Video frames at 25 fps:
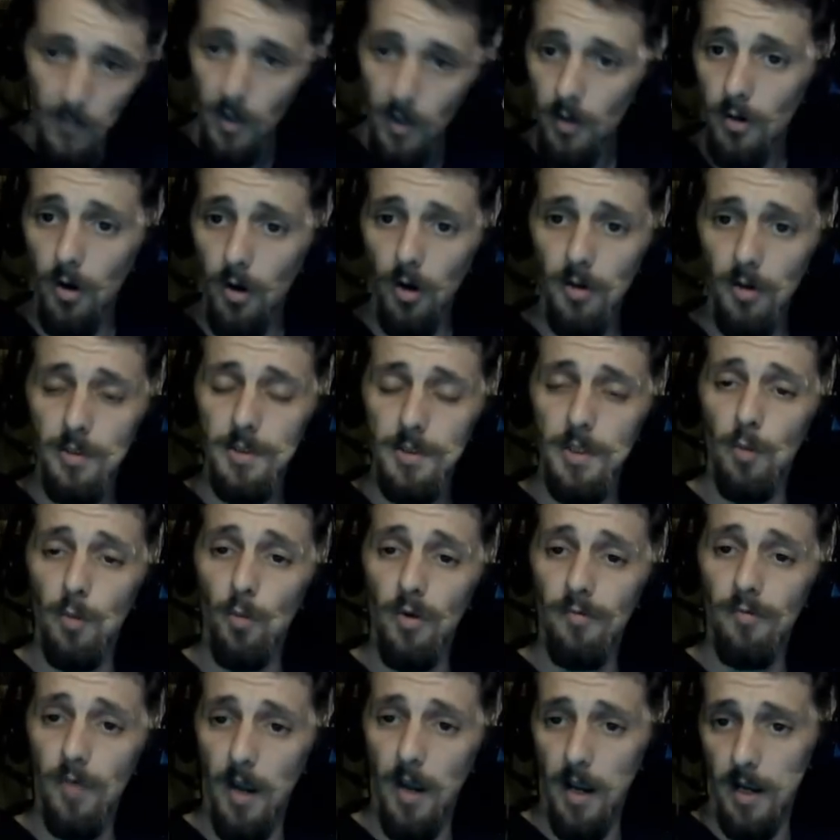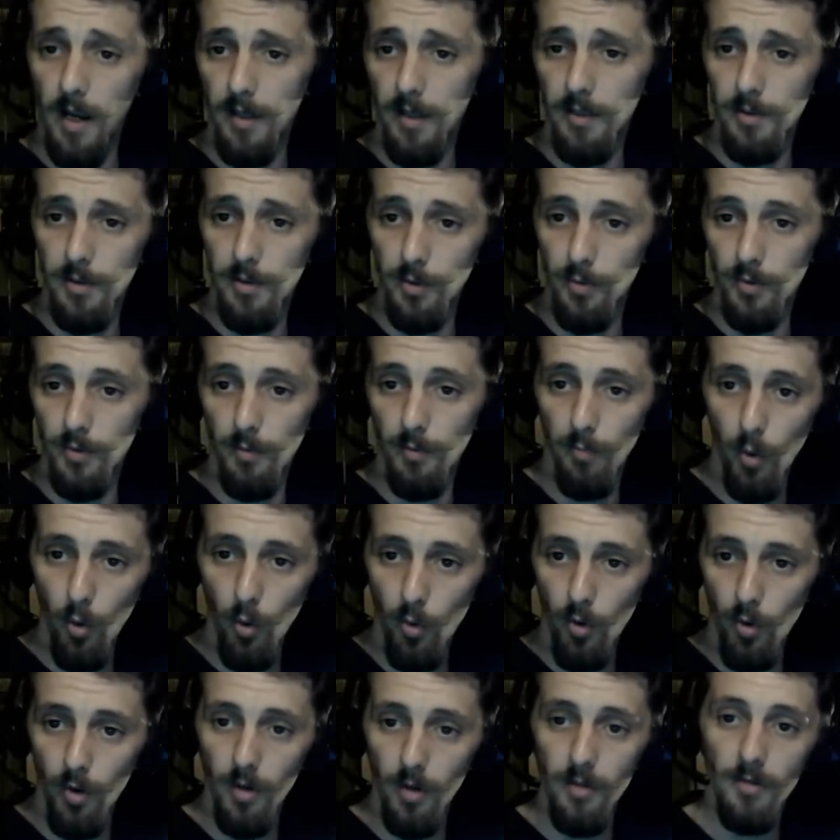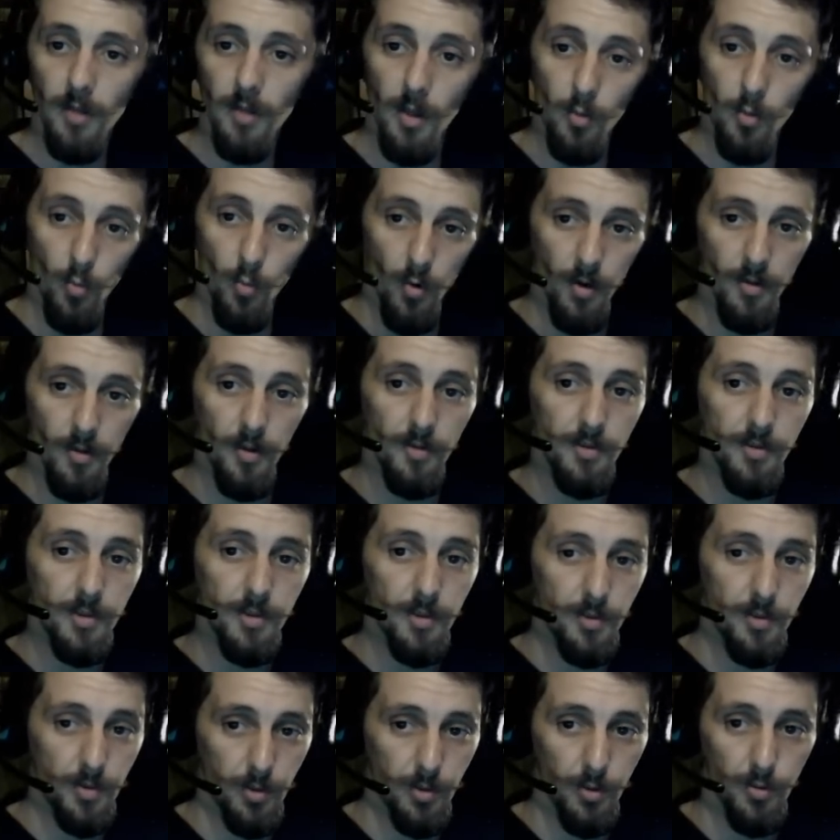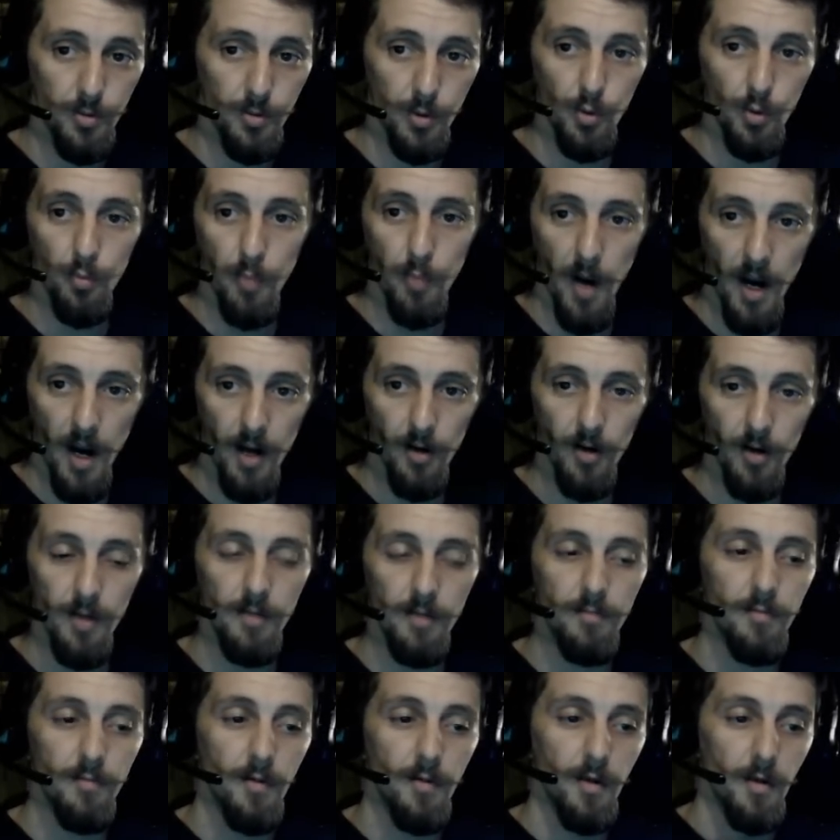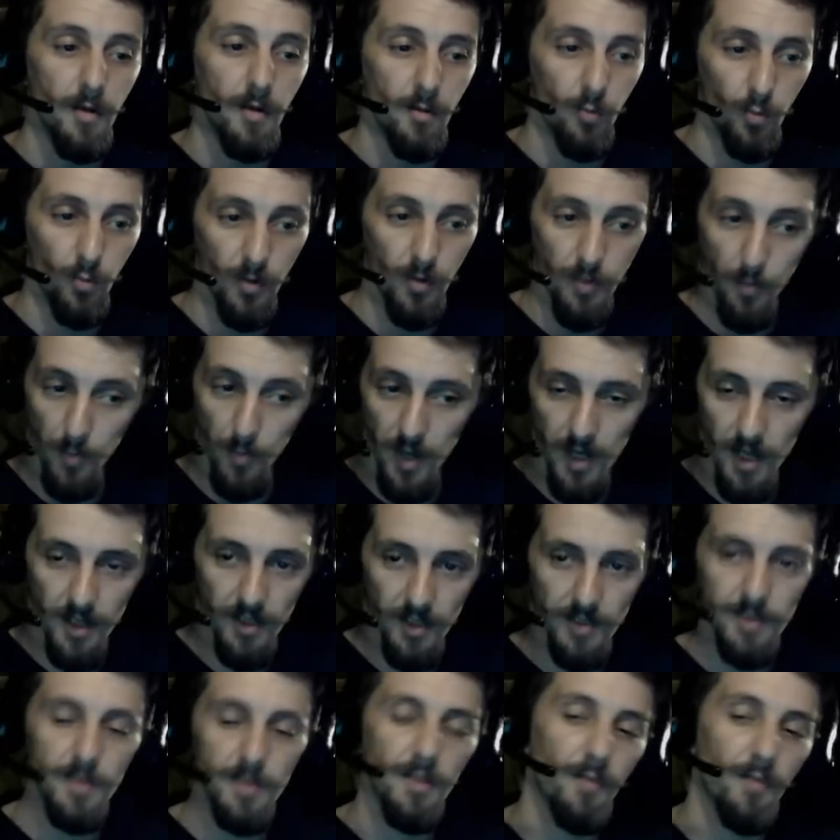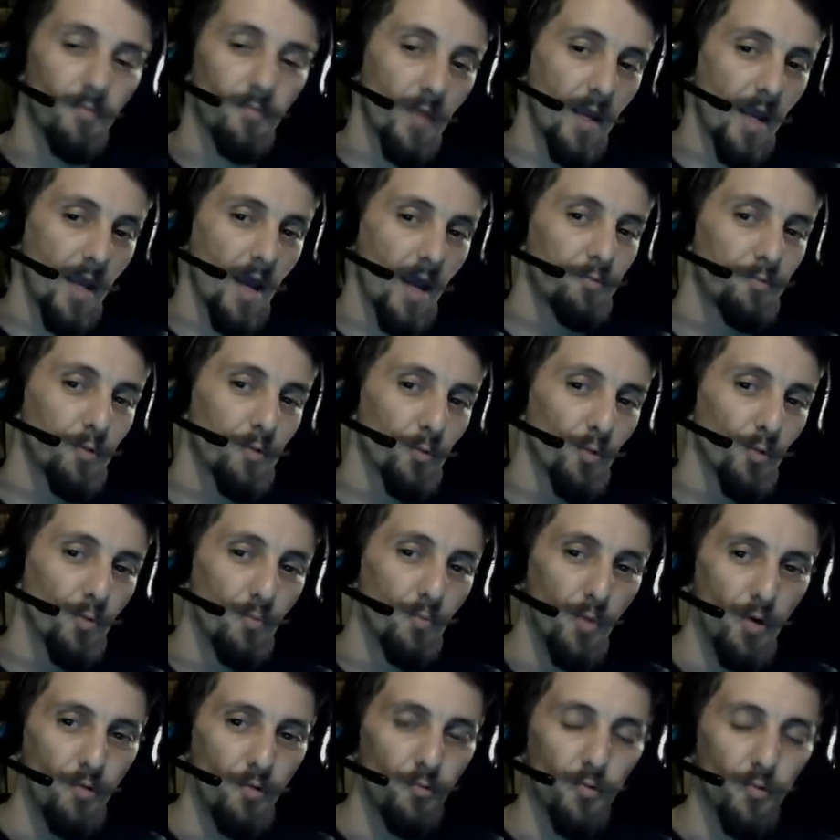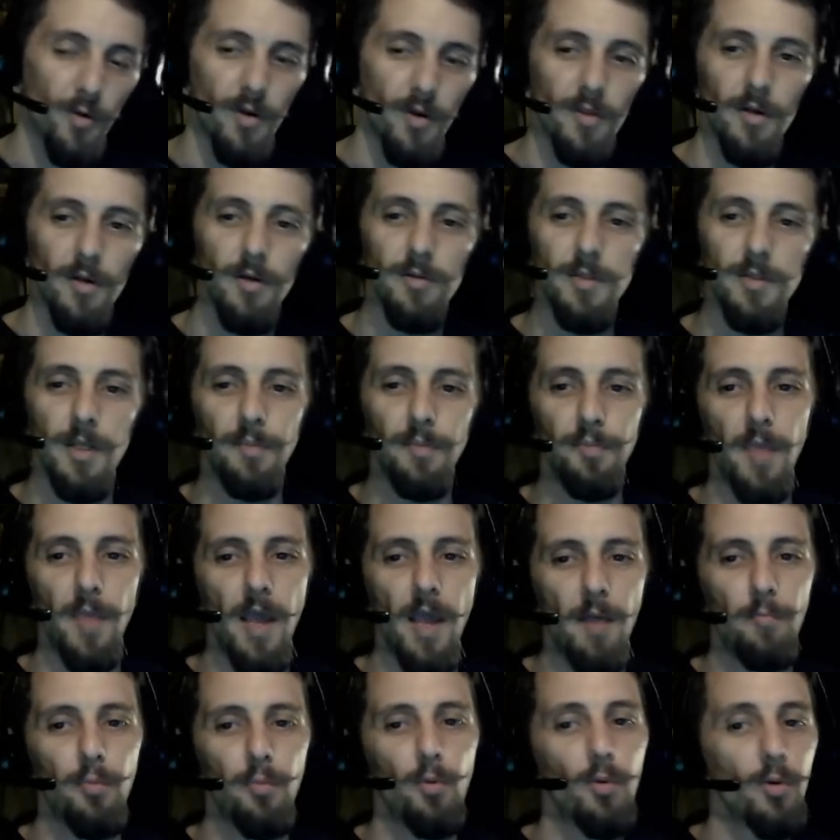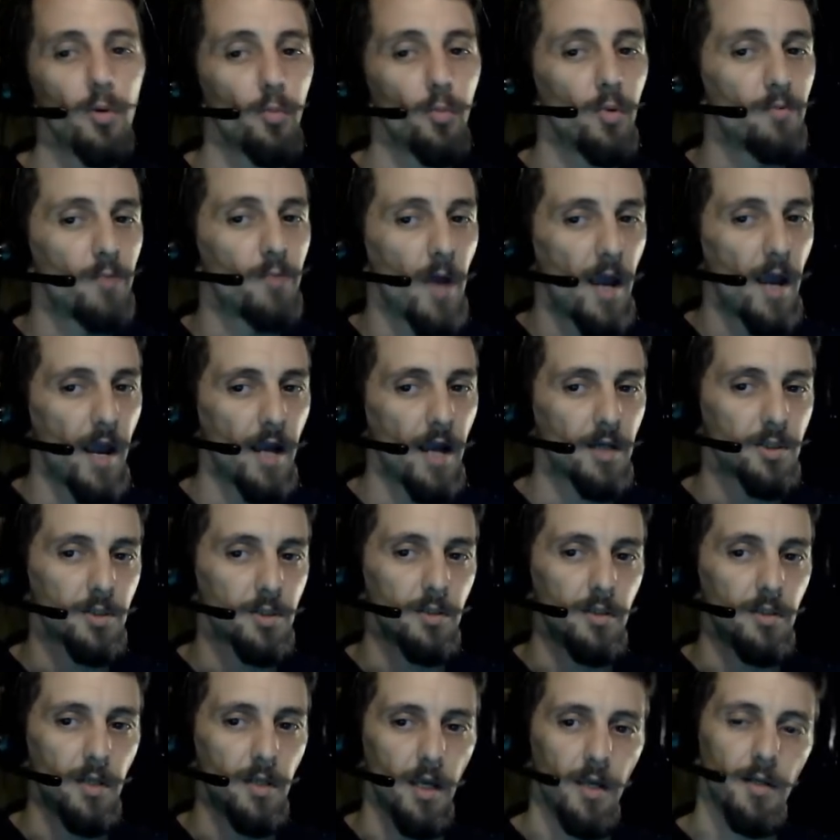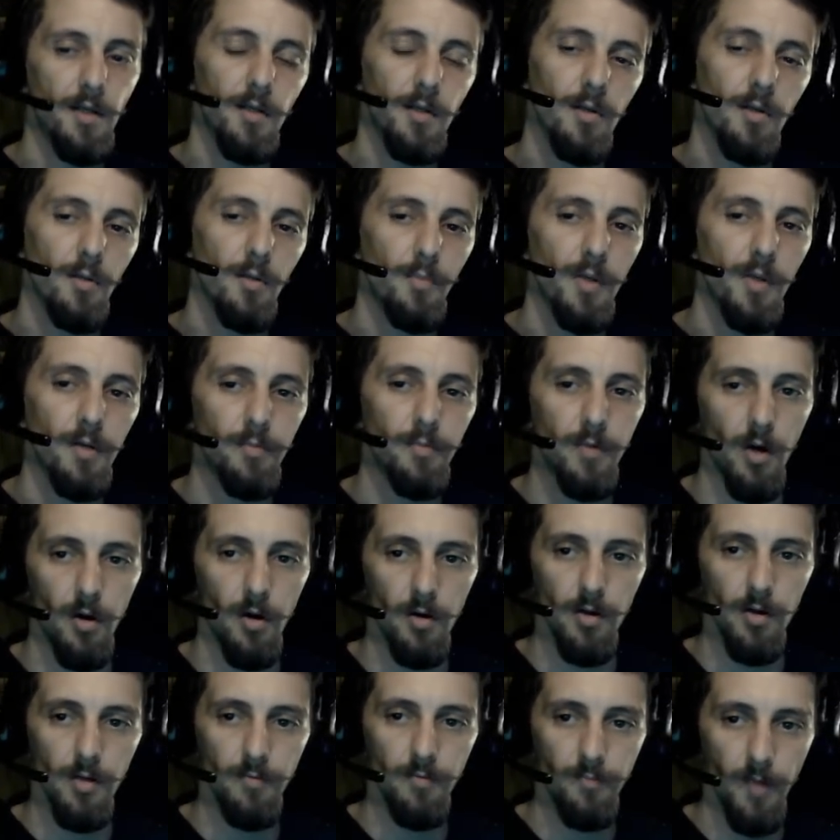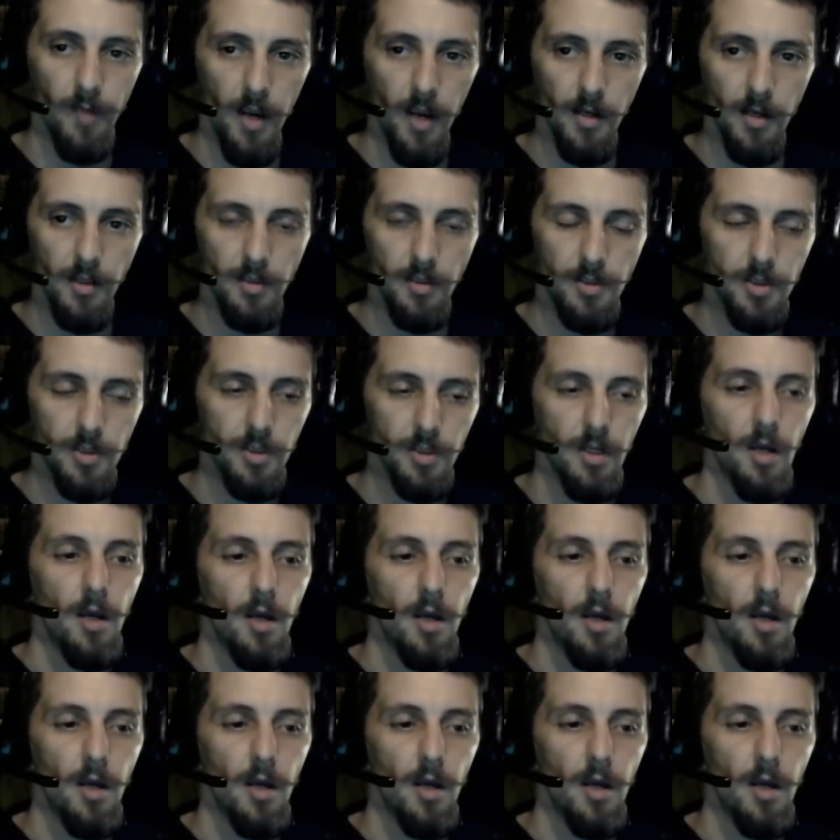cards that we've added to the board, like one of those 2/2 pirate with Menace, if they have to remove one of those, at that point we've actually gained a little bit of card advantage